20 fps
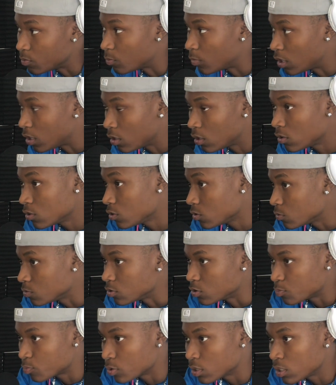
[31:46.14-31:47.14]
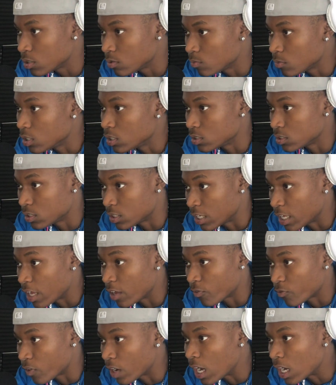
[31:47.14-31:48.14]
My uncle was pretty much
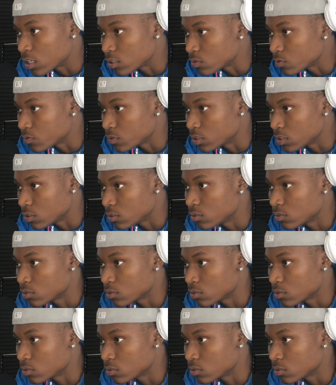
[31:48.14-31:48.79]
that father figure.